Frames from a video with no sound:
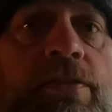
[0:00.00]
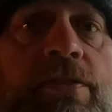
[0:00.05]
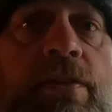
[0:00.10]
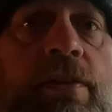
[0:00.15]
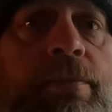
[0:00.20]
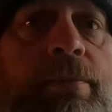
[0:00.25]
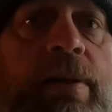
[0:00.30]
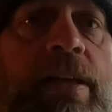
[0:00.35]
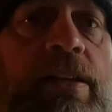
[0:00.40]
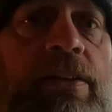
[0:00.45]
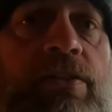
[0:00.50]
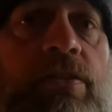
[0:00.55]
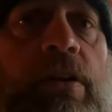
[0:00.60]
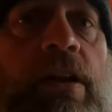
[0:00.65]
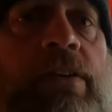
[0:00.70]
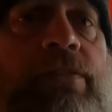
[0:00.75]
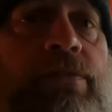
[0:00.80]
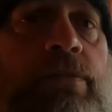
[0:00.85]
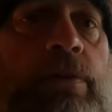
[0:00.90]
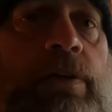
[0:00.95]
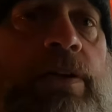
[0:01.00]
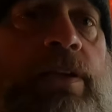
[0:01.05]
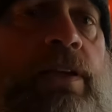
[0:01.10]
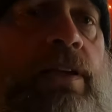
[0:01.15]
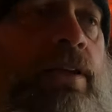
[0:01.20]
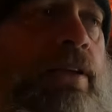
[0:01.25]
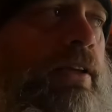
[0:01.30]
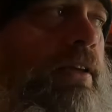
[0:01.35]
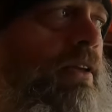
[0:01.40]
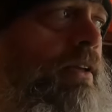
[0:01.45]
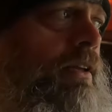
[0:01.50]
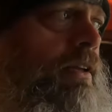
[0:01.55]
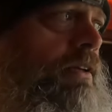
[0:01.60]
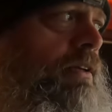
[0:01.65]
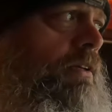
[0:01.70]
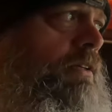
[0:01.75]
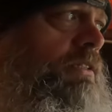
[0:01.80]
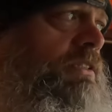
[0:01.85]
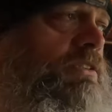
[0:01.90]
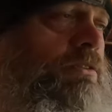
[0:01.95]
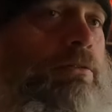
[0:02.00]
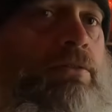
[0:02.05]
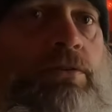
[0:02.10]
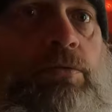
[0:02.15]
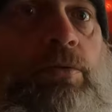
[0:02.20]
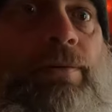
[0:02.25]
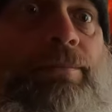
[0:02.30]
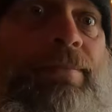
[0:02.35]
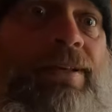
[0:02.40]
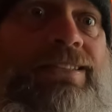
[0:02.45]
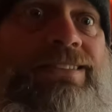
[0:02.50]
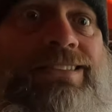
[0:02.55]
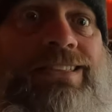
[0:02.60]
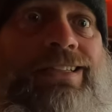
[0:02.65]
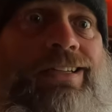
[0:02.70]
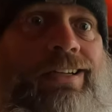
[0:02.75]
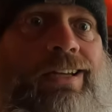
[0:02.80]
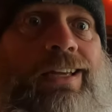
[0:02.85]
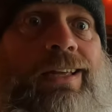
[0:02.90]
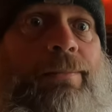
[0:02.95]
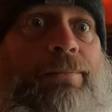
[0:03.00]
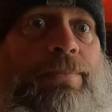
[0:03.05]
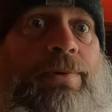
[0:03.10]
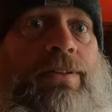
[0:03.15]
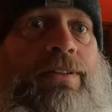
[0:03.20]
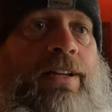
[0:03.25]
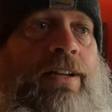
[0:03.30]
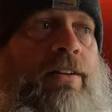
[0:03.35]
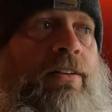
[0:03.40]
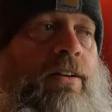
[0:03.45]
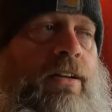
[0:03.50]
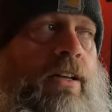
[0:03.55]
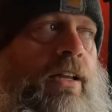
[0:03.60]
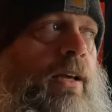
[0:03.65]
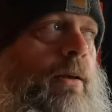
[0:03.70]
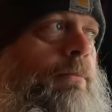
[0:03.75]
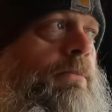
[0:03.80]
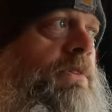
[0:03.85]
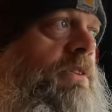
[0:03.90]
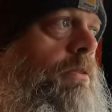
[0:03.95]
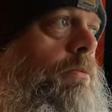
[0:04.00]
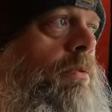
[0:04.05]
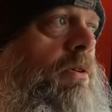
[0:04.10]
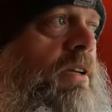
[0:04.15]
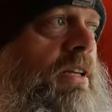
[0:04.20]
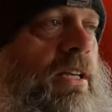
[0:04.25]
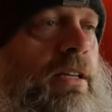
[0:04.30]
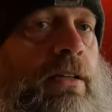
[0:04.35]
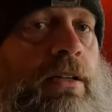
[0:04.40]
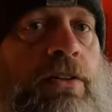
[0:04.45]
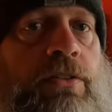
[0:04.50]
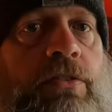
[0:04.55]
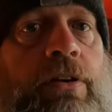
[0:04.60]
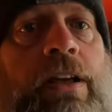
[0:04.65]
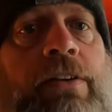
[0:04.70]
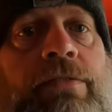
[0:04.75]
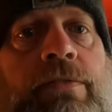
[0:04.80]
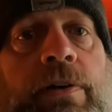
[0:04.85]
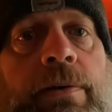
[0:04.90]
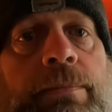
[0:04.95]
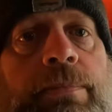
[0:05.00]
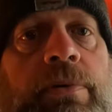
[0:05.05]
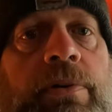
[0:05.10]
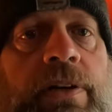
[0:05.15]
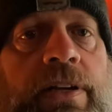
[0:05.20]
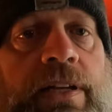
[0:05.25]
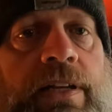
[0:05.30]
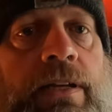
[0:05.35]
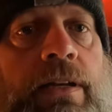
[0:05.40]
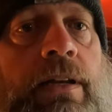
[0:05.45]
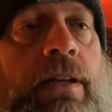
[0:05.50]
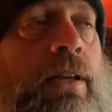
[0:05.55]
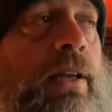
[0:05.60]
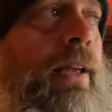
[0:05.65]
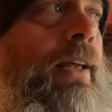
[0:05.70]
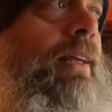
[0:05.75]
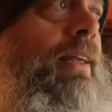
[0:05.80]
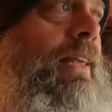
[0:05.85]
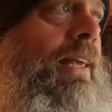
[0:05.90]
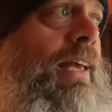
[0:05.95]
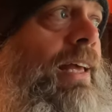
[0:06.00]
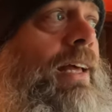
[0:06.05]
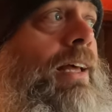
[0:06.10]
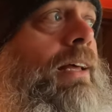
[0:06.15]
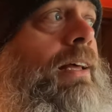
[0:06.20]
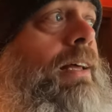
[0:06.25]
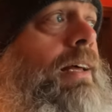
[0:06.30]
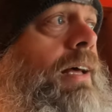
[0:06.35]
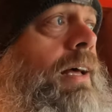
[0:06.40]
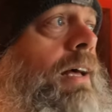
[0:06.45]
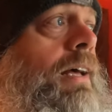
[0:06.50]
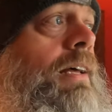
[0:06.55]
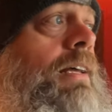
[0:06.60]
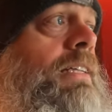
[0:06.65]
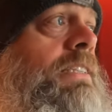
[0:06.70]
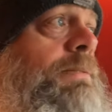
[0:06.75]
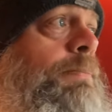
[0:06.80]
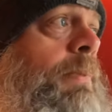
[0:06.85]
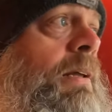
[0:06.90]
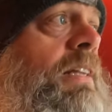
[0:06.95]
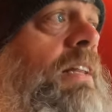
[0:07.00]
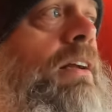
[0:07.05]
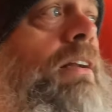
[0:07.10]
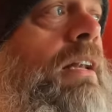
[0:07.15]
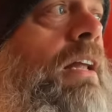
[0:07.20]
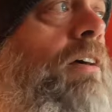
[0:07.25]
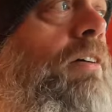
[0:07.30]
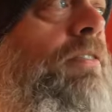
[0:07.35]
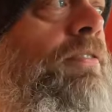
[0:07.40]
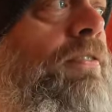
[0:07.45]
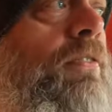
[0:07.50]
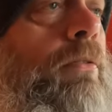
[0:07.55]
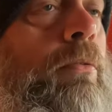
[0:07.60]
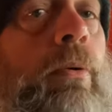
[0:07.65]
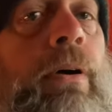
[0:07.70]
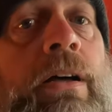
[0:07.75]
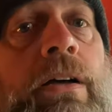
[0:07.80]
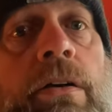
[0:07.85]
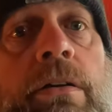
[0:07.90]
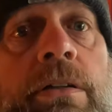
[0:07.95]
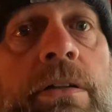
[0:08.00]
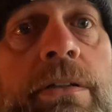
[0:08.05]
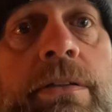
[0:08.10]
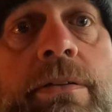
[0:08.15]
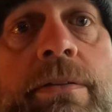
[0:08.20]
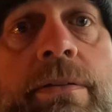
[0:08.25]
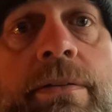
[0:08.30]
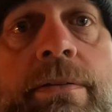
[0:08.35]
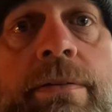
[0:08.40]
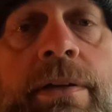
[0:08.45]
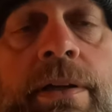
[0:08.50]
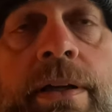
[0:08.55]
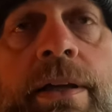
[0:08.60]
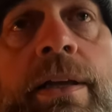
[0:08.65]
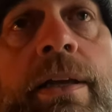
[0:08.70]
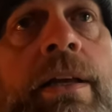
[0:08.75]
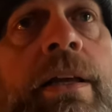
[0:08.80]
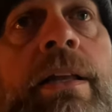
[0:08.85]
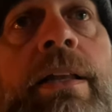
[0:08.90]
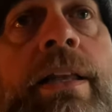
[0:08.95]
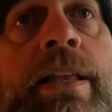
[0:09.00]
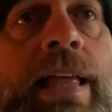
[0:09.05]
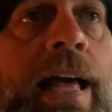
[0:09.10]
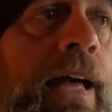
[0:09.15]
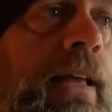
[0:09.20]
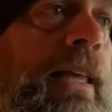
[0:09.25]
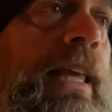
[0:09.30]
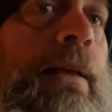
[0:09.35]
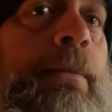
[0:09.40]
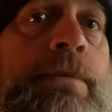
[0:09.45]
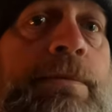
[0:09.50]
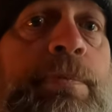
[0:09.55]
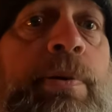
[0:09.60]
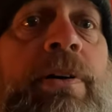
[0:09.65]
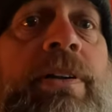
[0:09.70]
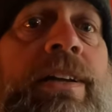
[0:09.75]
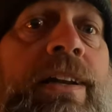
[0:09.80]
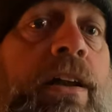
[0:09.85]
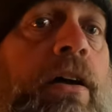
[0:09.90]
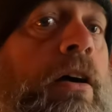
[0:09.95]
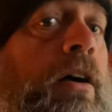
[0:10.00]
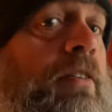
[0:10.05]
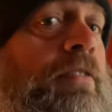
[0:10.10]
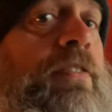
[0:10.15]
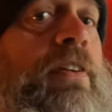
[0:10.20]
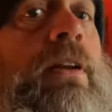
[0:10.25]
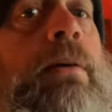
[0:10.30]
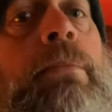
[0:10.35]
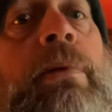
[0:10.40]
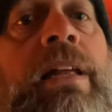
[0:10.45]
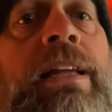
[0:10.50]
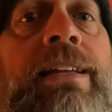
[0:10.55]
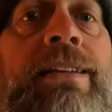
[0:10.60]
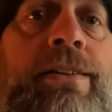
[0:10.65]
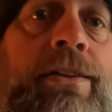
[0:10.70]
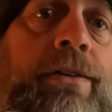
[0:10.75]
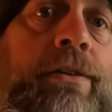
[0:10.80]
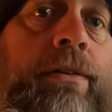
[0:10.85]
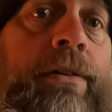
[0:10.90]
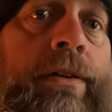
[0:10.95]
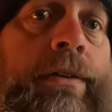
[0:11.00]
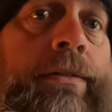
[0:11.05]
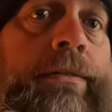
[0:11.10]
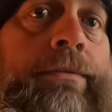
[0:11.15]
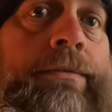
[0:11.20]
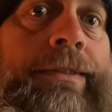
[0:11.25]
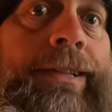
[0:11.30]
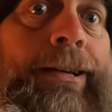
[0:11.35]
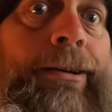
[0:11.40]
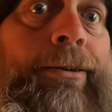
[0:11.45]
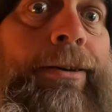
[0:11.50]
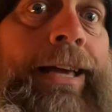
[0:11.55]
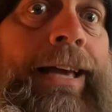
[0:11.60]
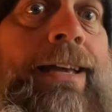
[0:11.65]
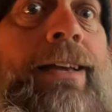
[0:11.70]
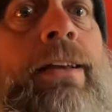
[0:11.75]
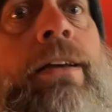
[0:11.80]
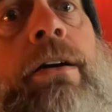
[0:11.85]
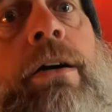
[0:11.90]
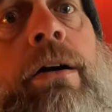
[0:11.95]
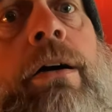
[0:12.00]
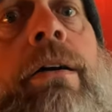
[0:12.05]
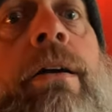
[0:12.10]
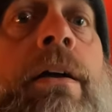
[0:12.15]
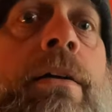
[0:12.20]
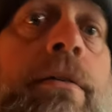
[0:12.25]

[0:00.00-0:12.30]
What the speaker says: off our main driveway. So to quit messing it up and tearing it up. So we're getting a driveway put in. It's been there now for a while, and the guy keeps putting it off. And I'm like, dude, okay, all